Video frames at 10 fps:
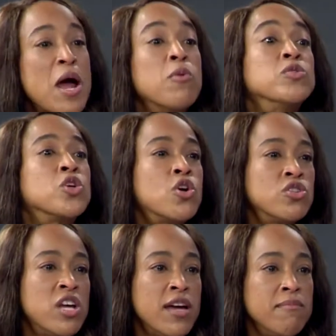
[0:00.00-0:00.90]
now it was
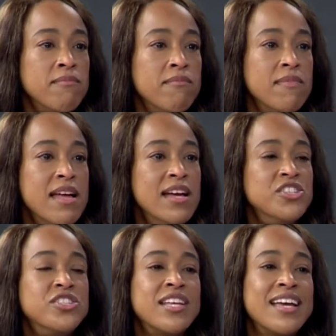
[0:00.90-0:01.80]
her time
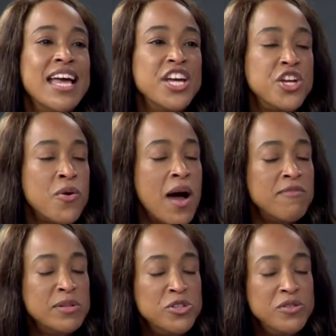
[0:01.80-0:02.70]
and she's like, you know,
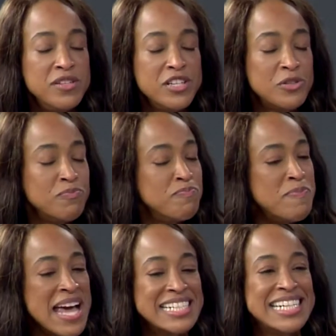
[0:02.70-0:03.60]
I've been
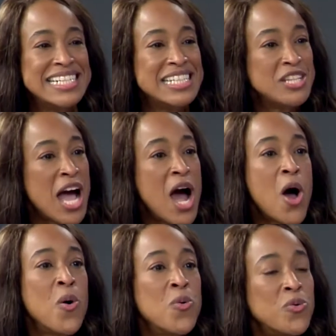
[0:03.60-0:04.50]
battling
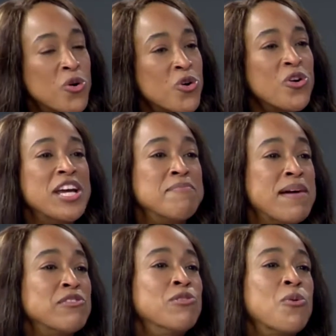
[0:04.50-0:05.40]
how crooked
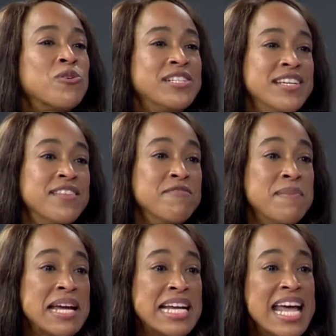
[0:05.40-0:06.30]
my lower teeth have
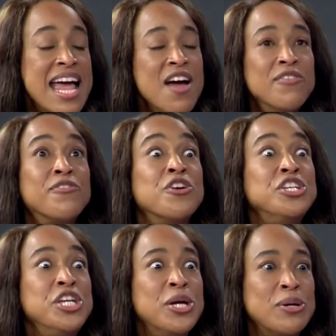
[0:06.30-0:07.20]
been for
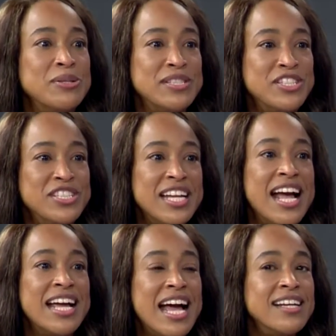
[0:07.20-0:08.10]
years. And she said,
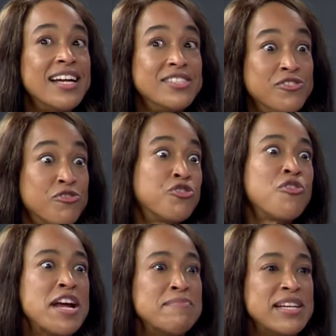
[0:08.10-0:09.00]
I, I, I
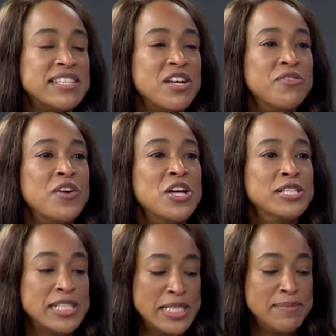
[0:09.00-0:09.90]
trained myself to